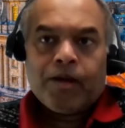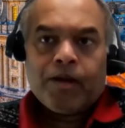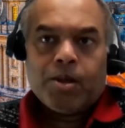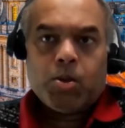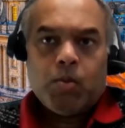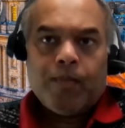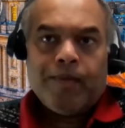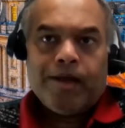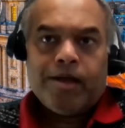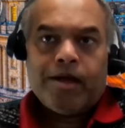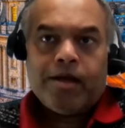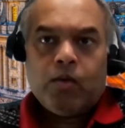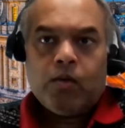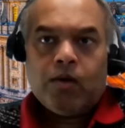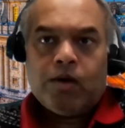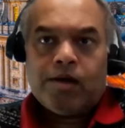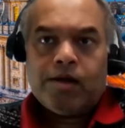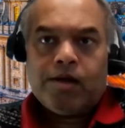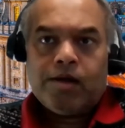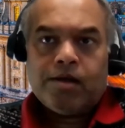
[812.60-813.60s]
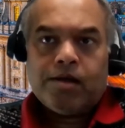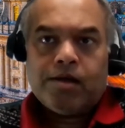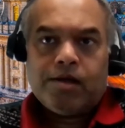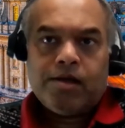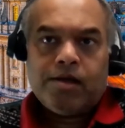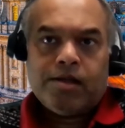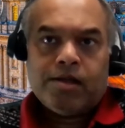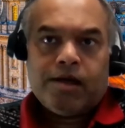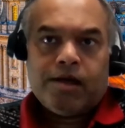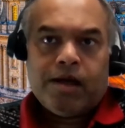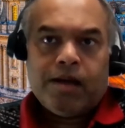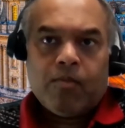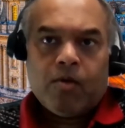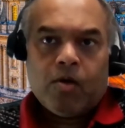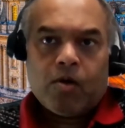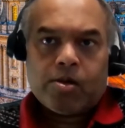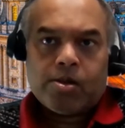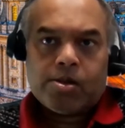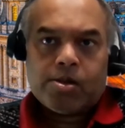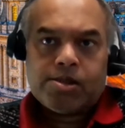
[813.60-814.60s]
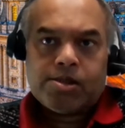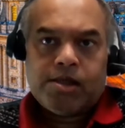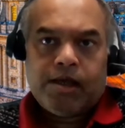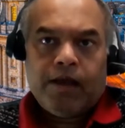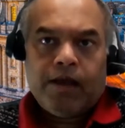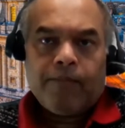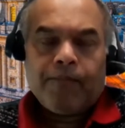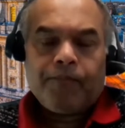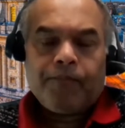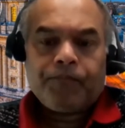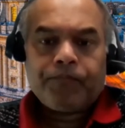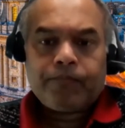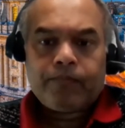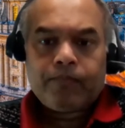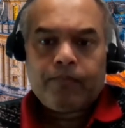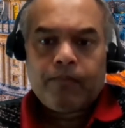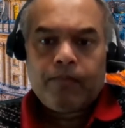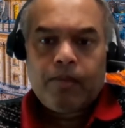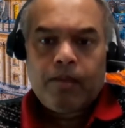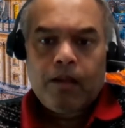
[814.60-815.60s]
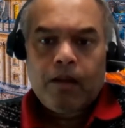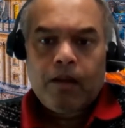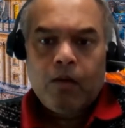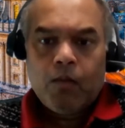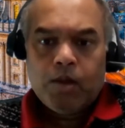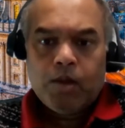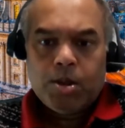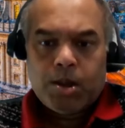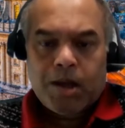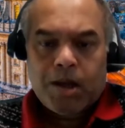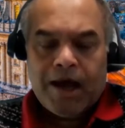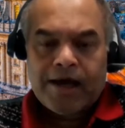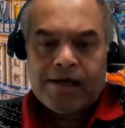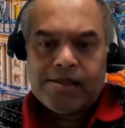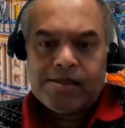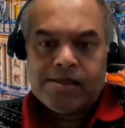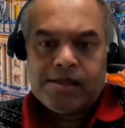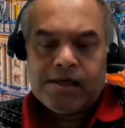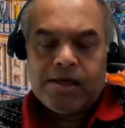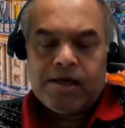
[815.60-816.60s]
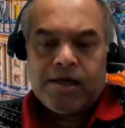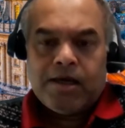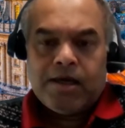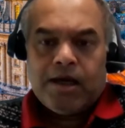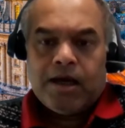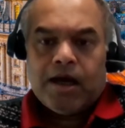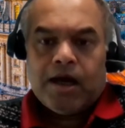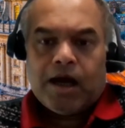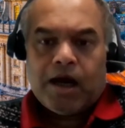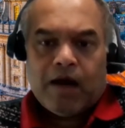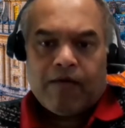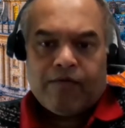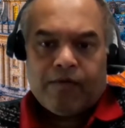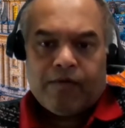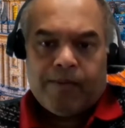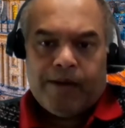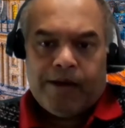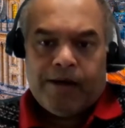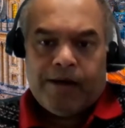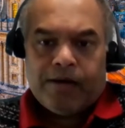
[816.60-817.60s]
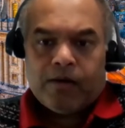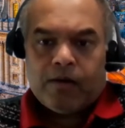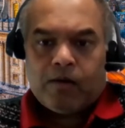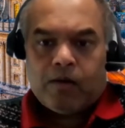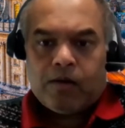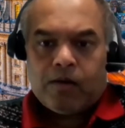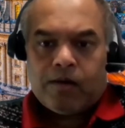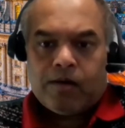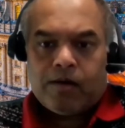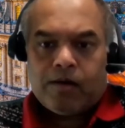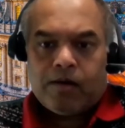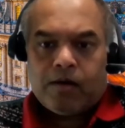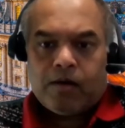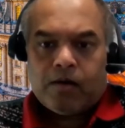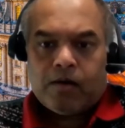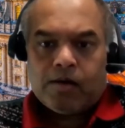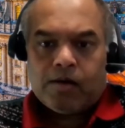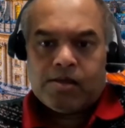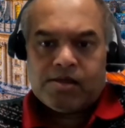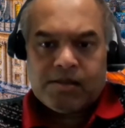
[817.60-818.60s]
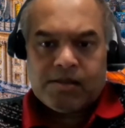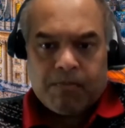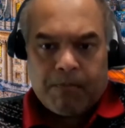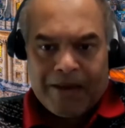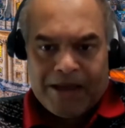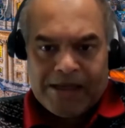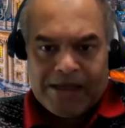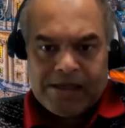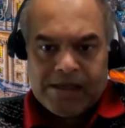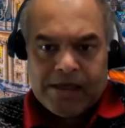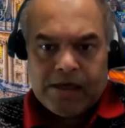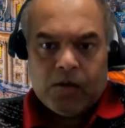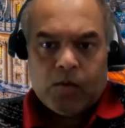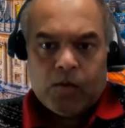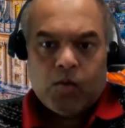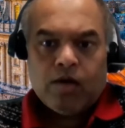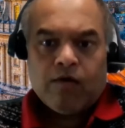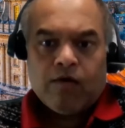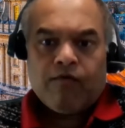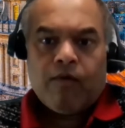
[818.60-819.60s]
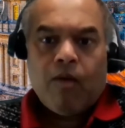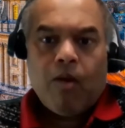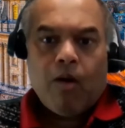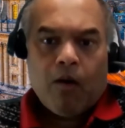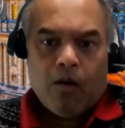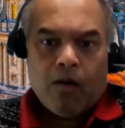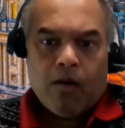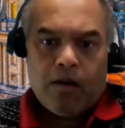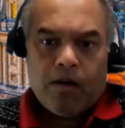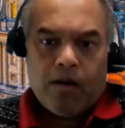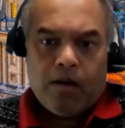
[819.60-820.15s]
assuming that you are in a democracy which has a government or a basic rule of law,